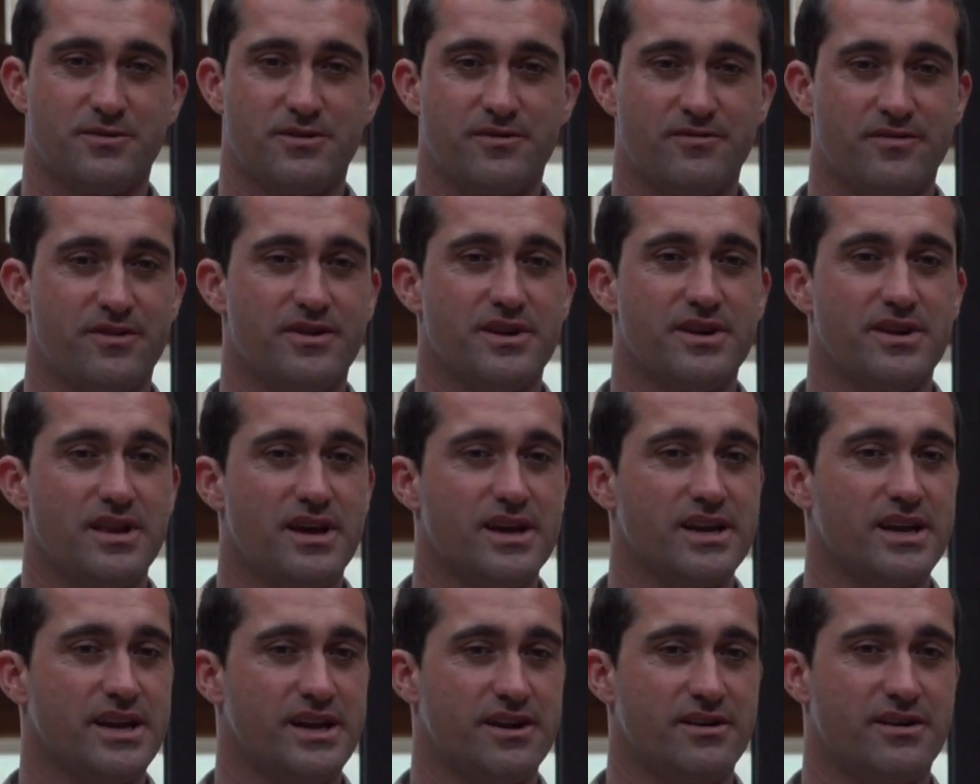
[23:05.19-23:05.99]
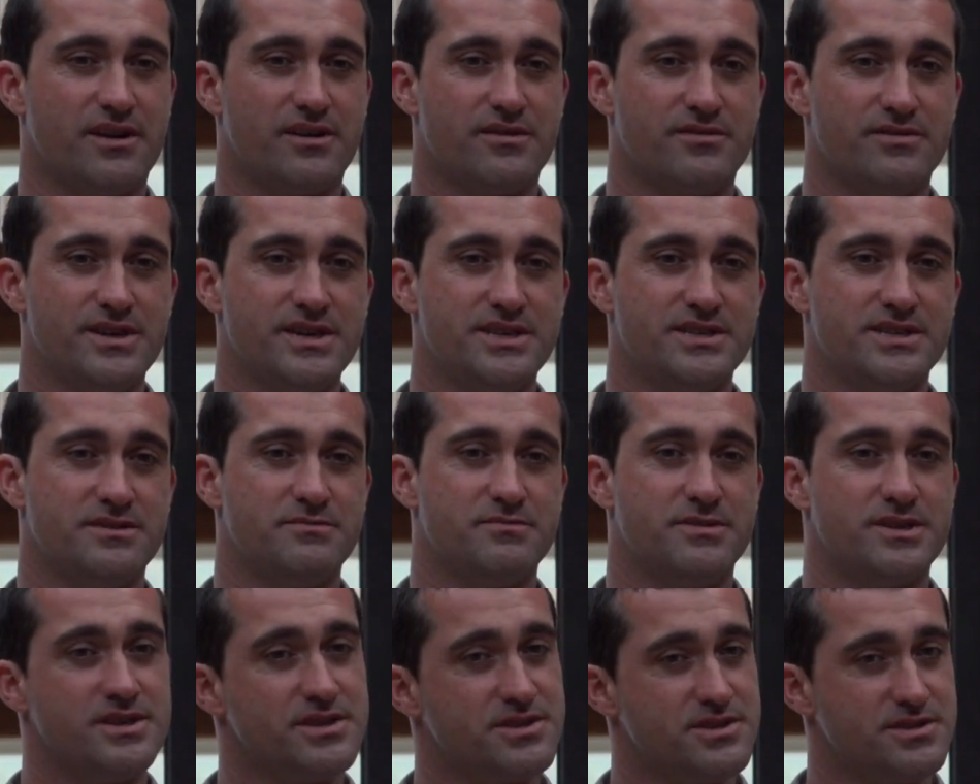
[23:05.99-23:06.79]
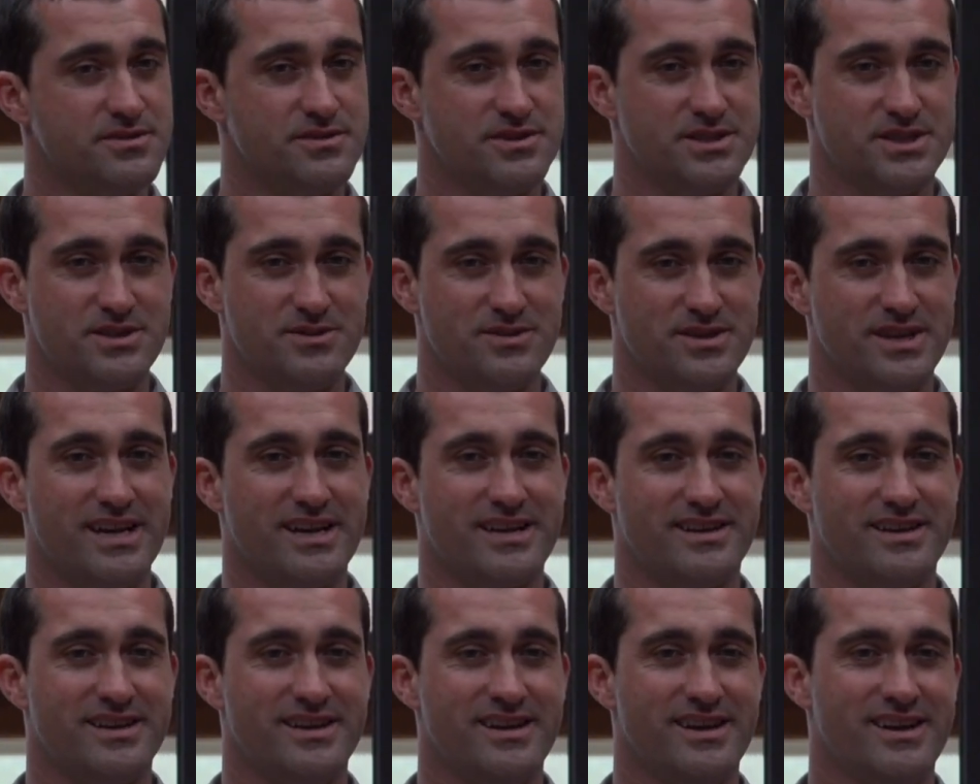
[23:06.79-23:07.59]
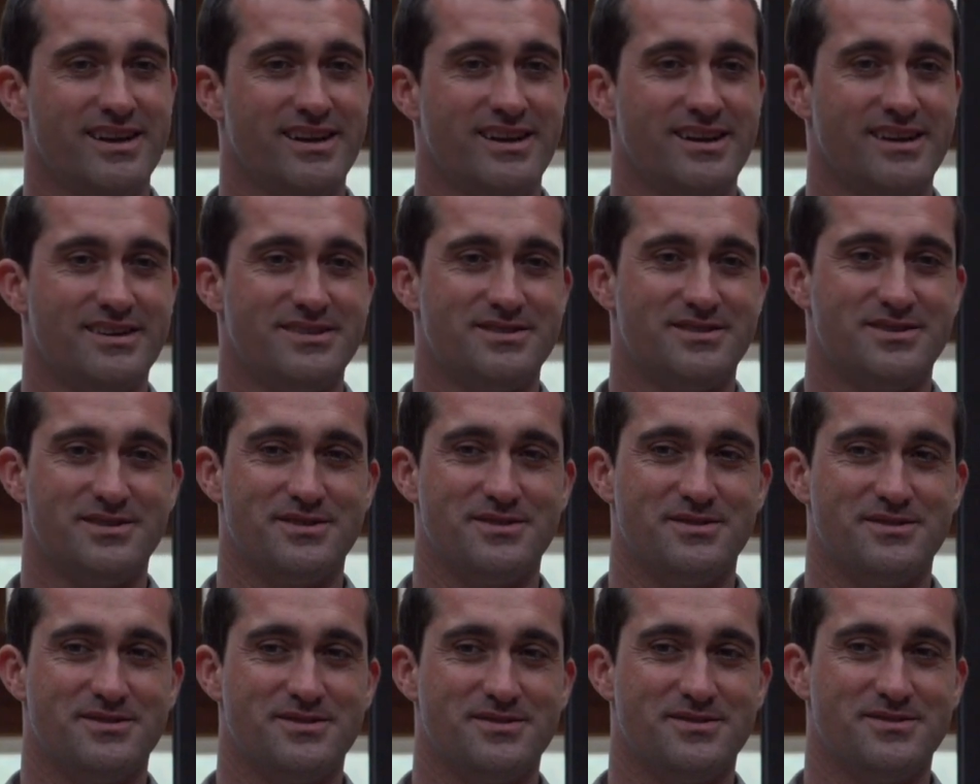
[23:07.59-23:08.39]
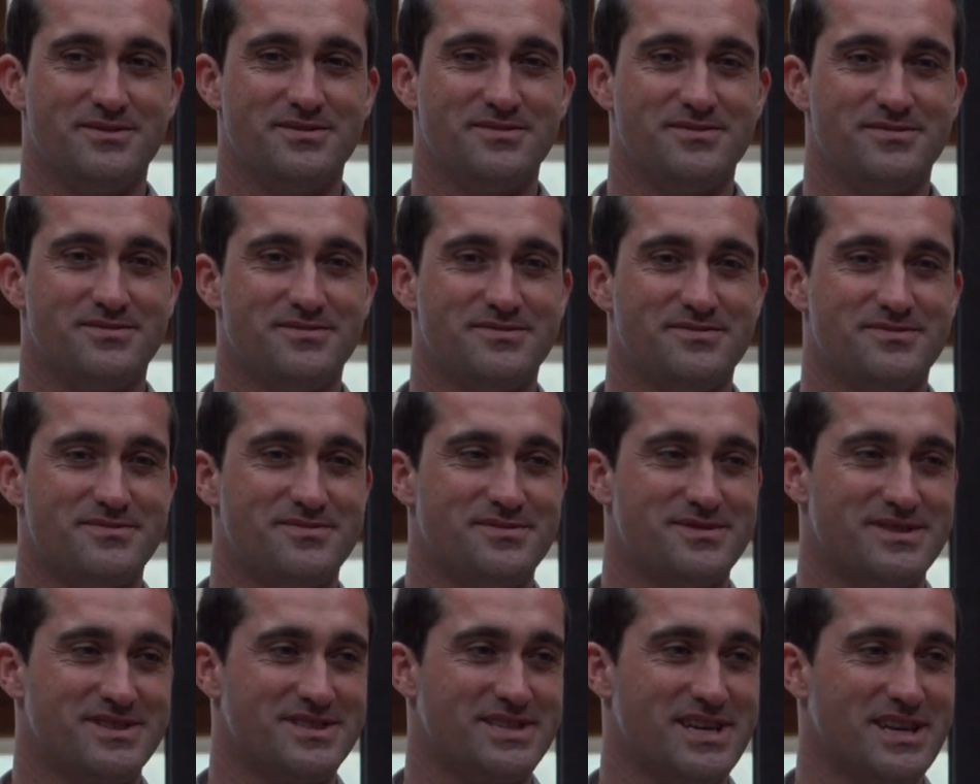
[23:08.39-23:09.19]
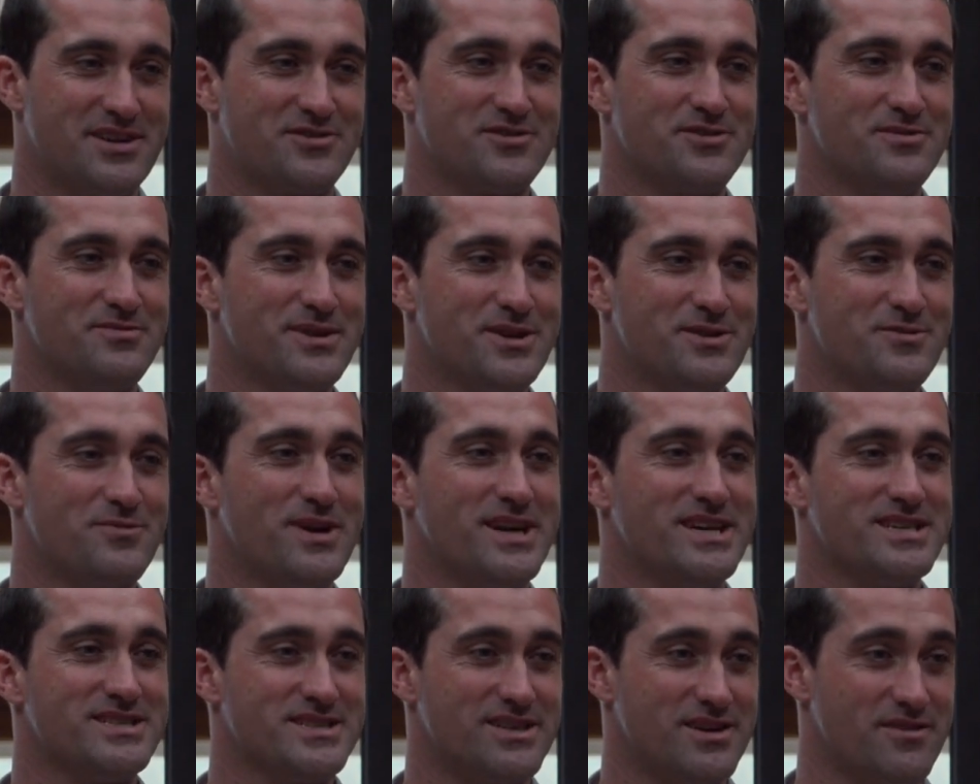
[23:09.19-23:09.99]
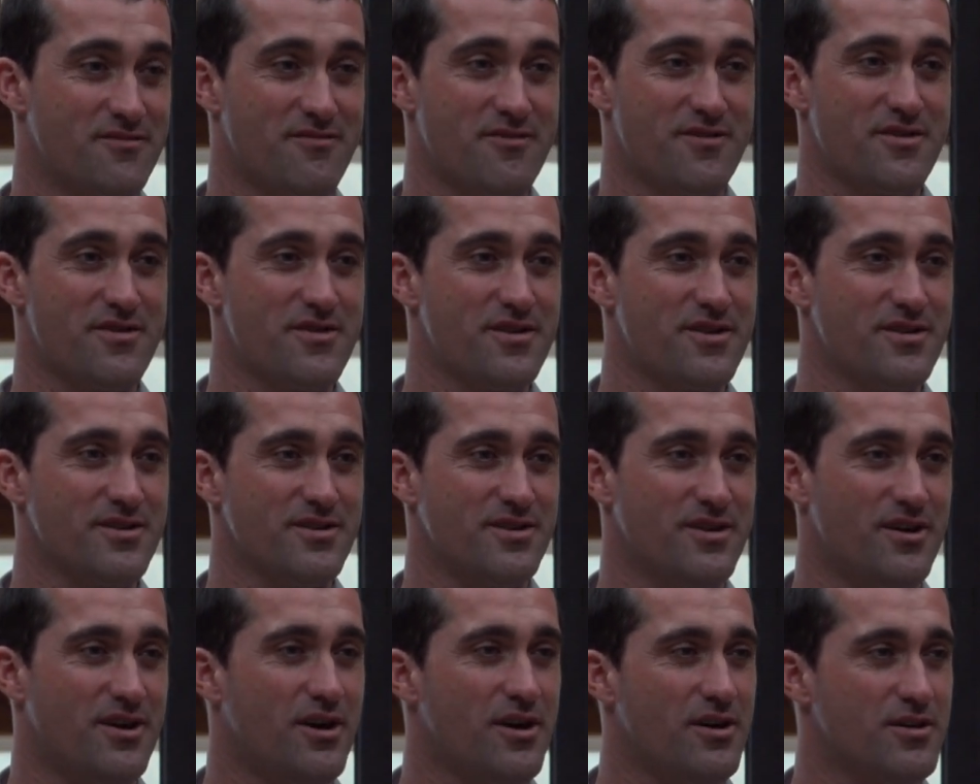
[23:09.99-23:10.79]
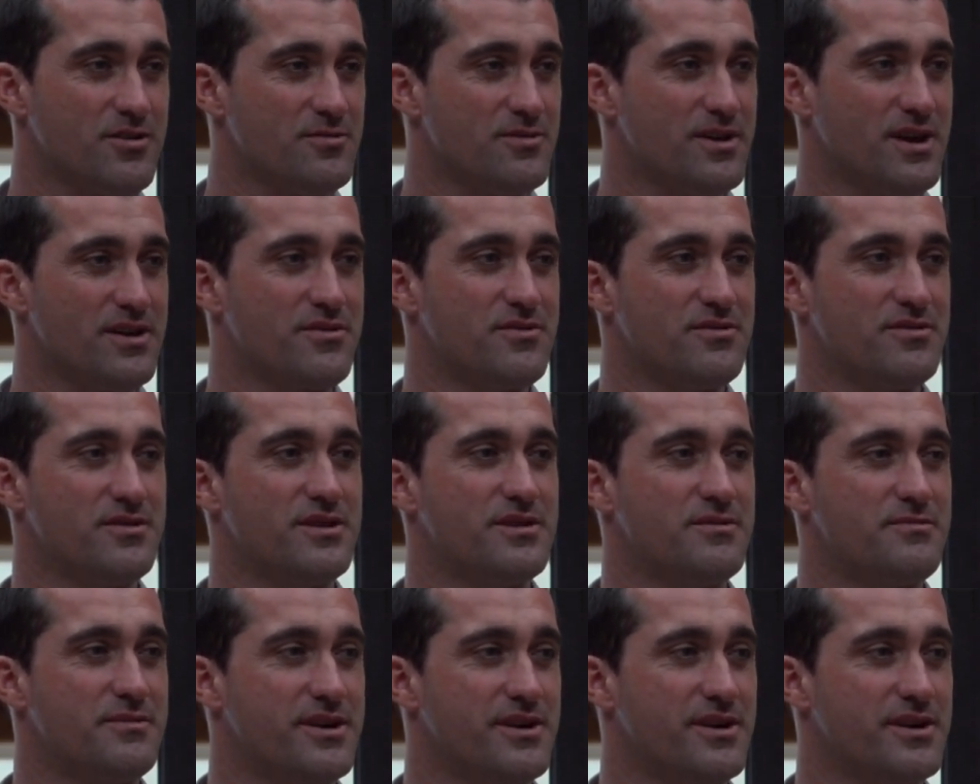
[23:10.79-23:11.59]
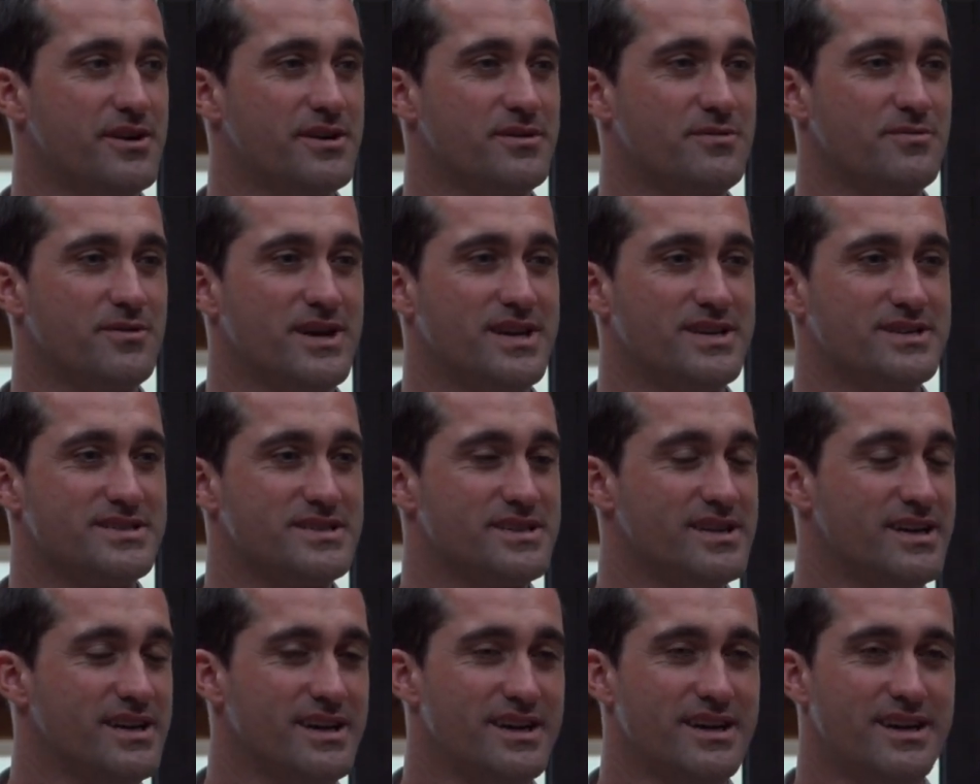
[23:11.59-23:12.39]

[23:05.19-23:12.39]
We're very lucky in our region, but as soon as you get to the central Midwest and further, all the way through the American West,